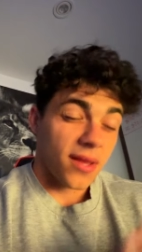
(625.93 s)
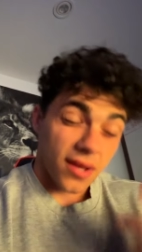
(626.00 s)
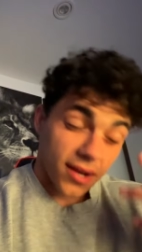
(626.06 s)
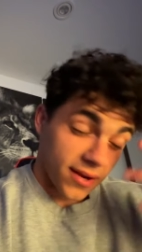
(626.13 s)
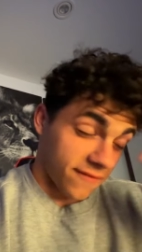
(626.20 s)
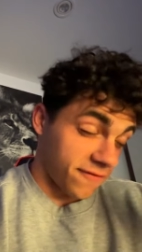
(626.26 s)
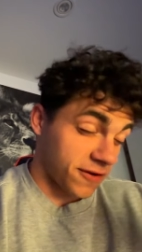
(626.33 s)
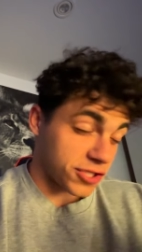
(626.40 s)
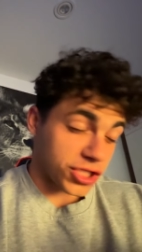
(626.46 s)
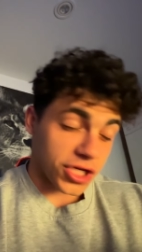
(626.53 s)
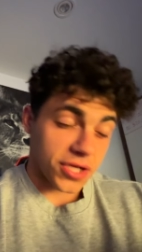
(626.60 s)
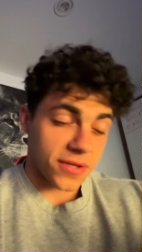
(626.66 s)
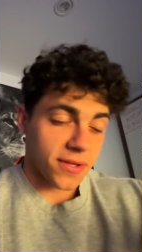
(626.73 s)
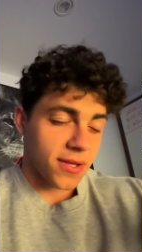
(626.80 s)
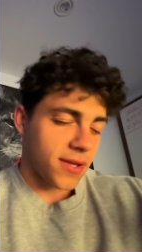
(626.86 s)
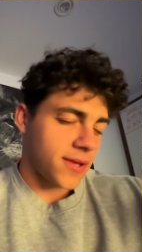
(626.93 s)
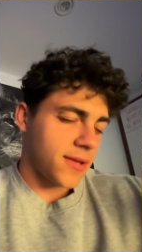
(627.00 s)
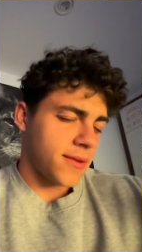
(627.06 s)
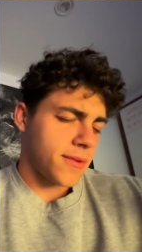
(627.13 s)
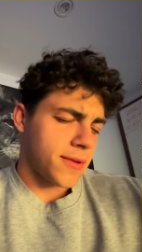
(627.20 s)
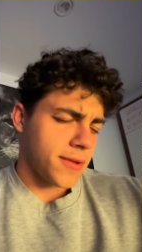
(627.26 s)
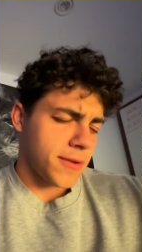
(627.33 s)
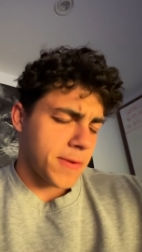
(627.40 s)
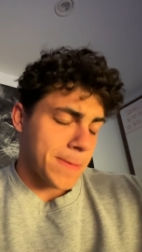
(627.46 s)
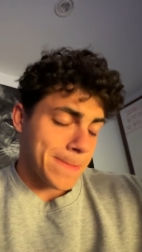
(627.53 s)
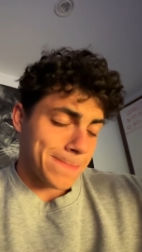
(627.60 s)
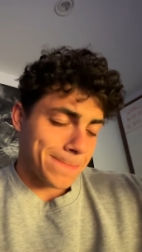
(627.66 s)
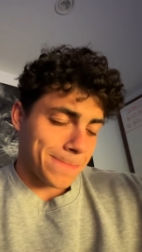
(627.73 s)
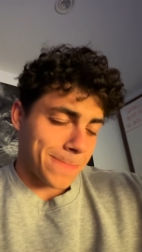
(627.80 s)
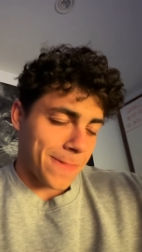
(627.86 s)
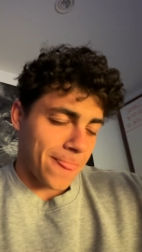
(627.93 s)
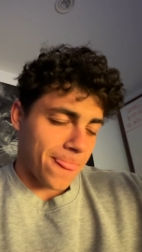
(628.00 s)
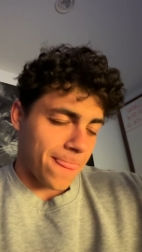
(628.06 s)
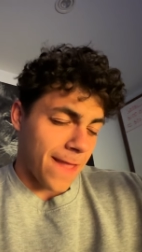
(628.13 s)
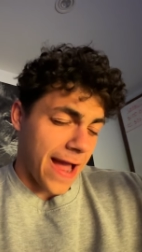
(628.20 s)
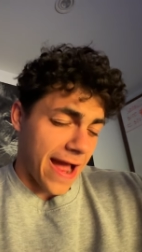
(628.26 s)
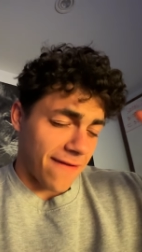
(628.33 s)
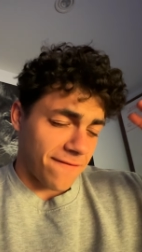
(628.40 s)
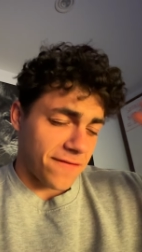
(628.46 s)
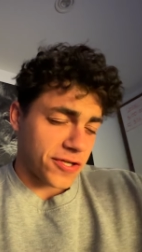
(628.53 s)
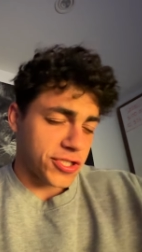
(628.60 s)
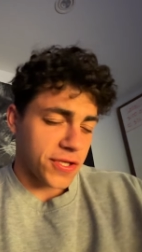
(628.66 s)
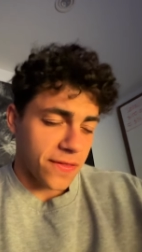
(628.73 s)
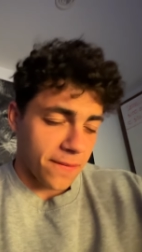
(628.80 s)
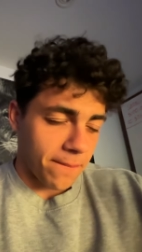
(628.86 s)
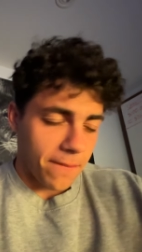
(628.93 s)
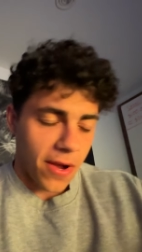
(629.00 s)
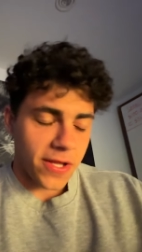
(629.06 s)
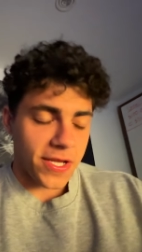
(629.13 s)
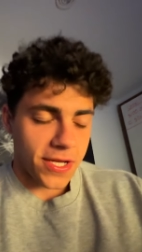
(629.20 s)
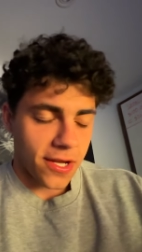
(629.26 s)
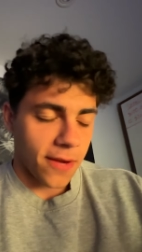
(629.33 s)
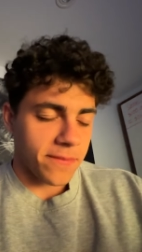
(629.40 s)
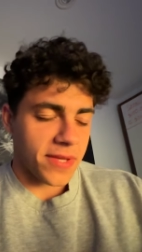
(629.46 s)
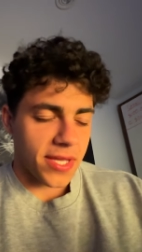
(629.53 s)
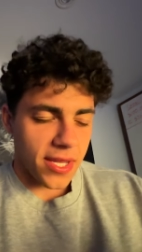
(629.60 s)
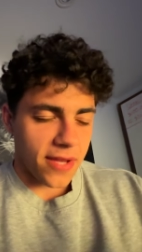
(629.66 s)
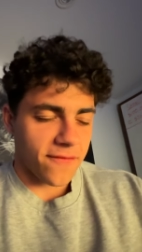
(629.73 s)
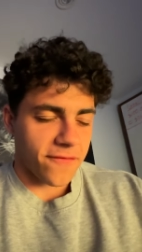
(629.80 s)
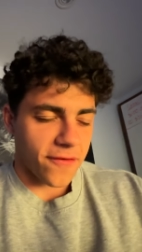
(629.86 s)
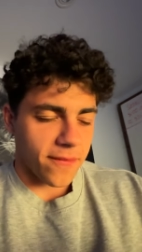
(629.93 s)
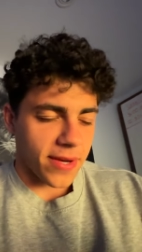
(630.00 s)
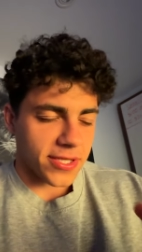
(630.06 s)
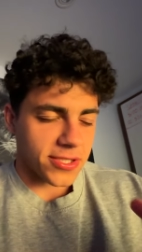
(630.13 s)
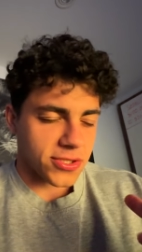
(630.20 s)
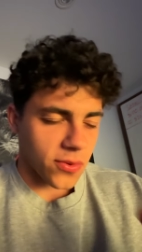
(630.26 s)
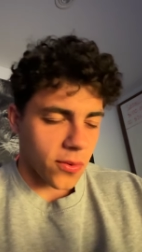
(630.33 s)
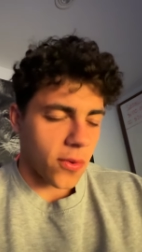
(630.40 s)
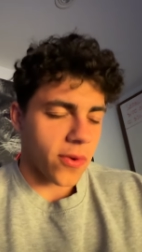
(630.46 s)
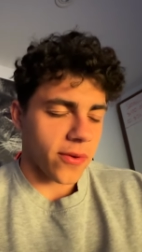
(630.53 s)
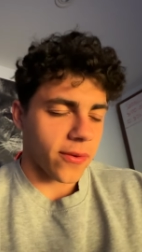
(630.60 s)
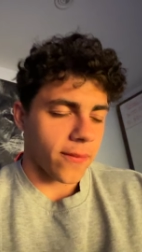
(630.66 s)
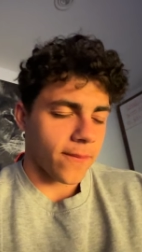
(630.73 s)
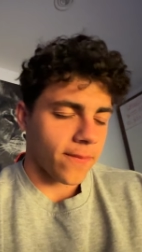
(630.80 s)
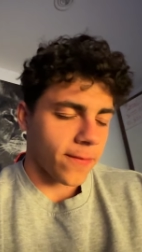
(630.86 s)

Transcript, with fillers: I vision I vision the money coming in from my store,